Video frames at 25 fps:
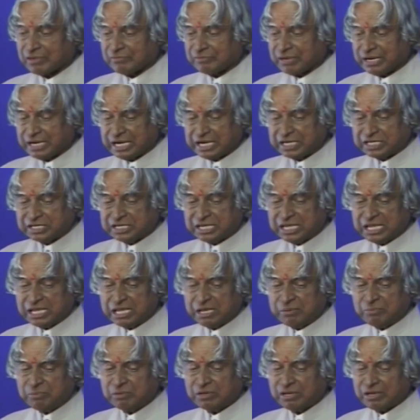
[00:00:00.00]
an
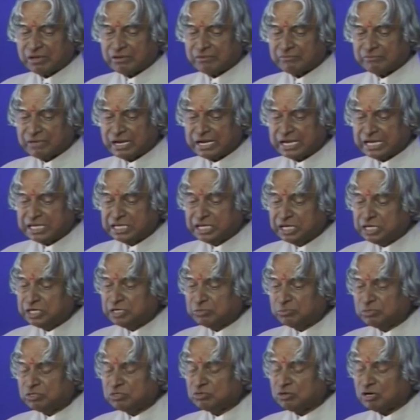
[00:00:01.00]

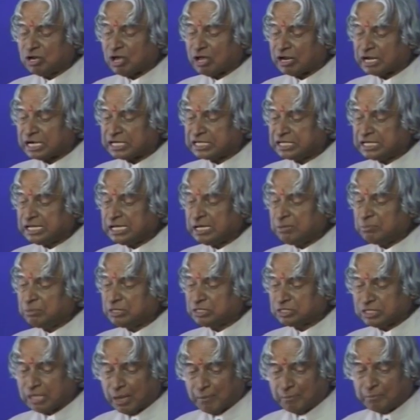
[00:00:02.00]
individual or a team is
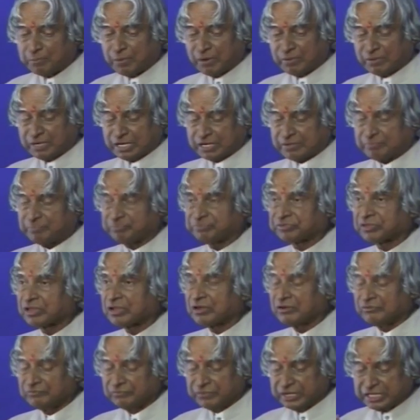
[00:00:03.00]
empowered
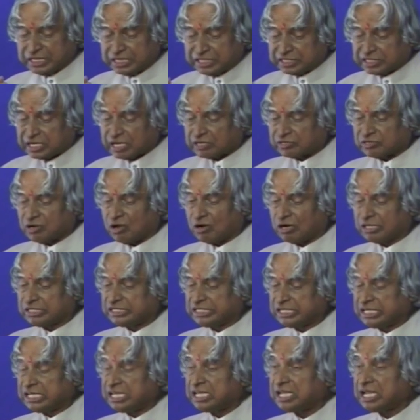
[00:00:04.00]
with
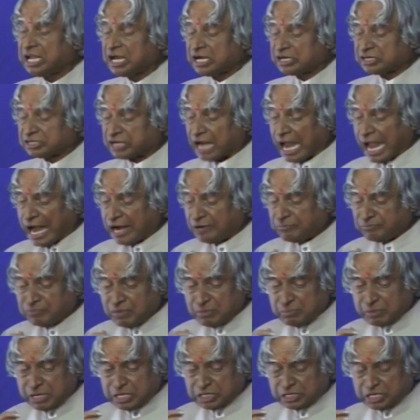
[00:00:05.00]
technology,
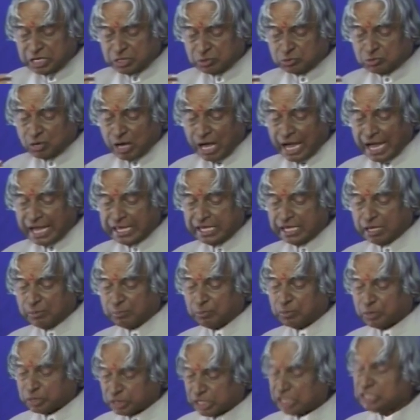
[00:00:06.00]
transformation to higher
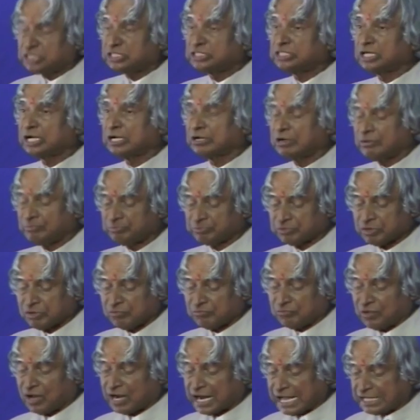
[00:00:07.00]
potential
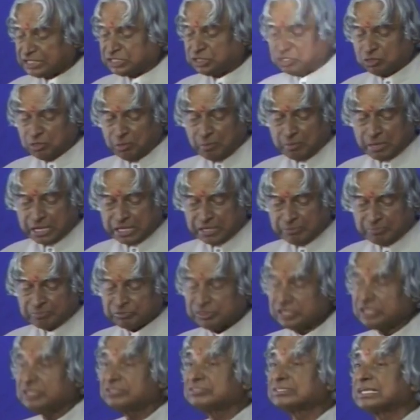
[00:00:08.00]
for achievement
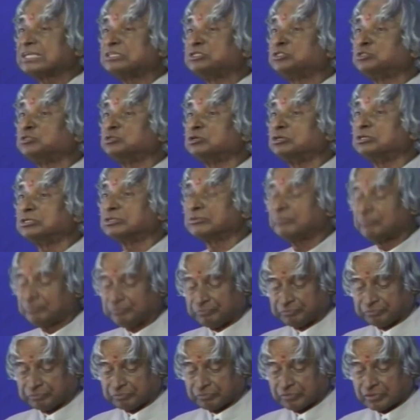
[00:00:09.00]
is assured.
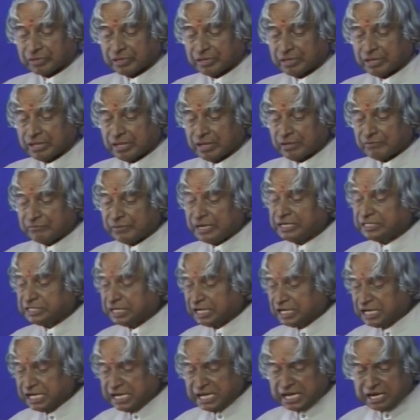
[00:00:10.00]
When the
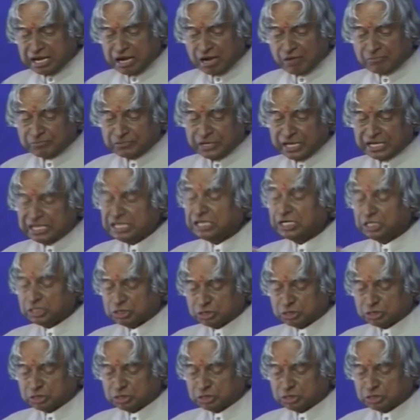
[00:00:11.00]
leader of any